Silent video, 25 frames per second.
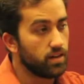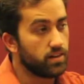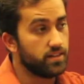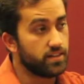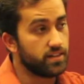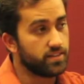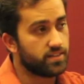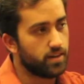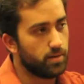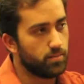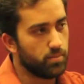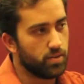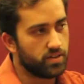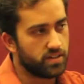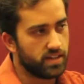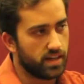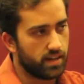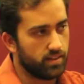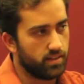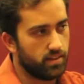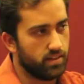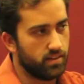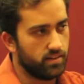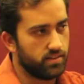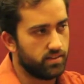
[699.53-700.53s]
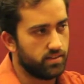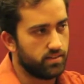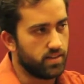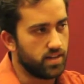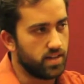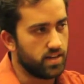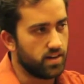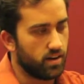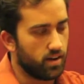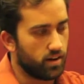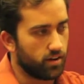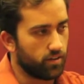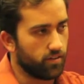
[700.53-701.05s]
December 10th is the
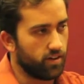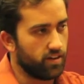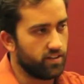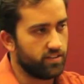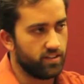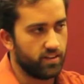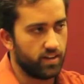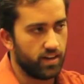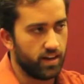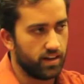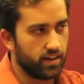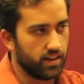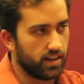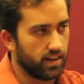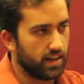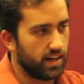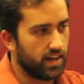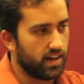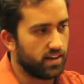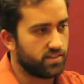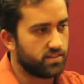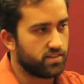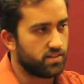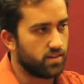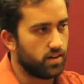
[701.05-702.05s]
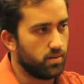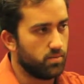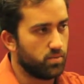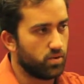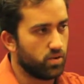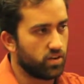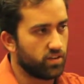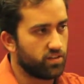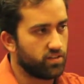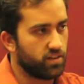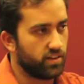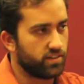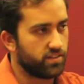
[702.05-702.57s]
inauguration day and the last
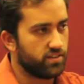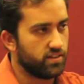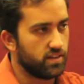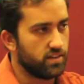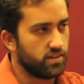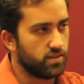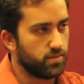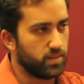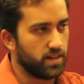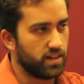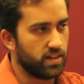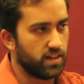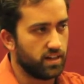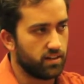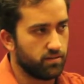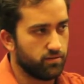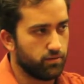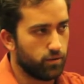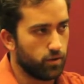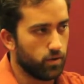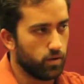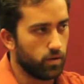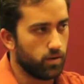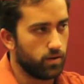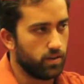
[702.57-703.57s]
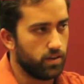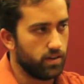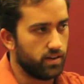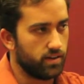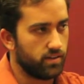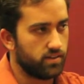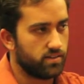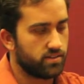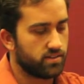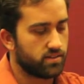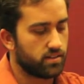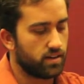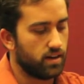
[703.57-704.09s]
Board of Trustees meeting for
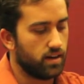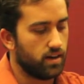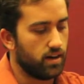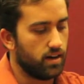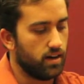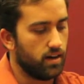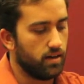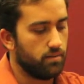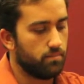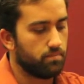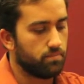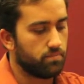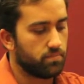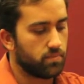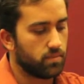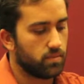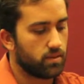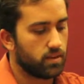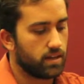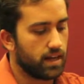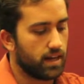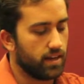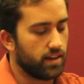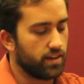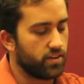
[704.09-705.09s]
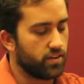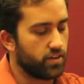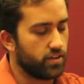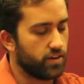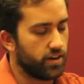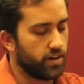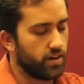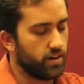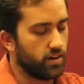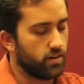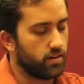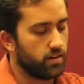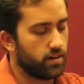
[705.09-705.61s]
this calendar
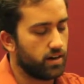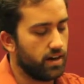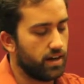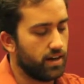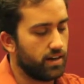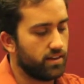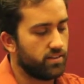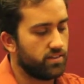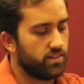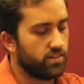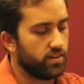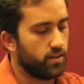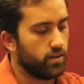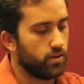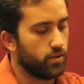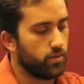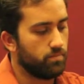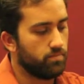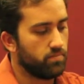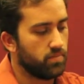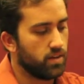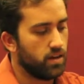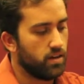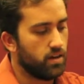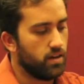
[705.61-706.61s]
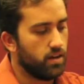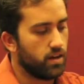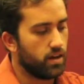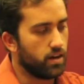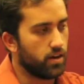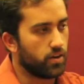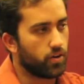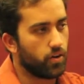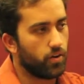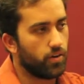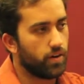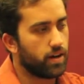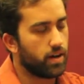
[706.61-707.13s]
year. And so,
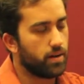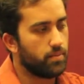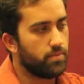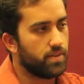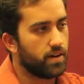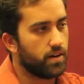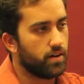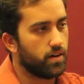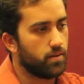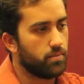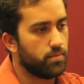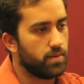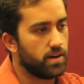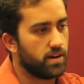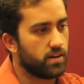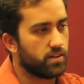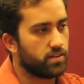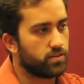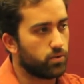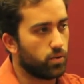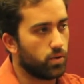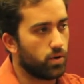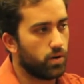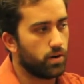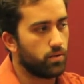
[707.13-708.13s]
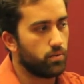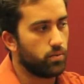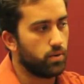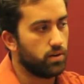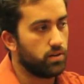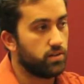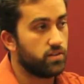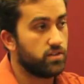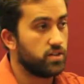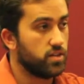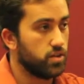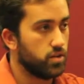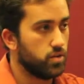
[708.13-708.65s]
going up there and being sworn in
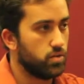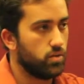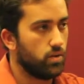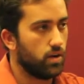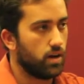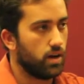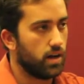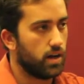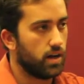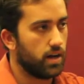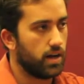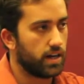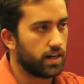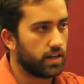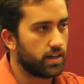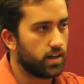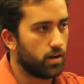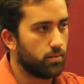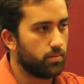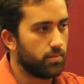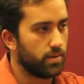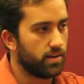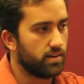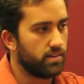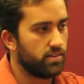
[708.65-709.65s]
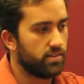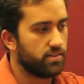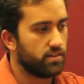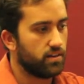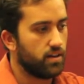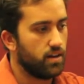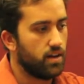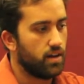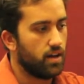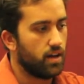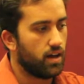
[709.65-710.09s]
with 2 incumbents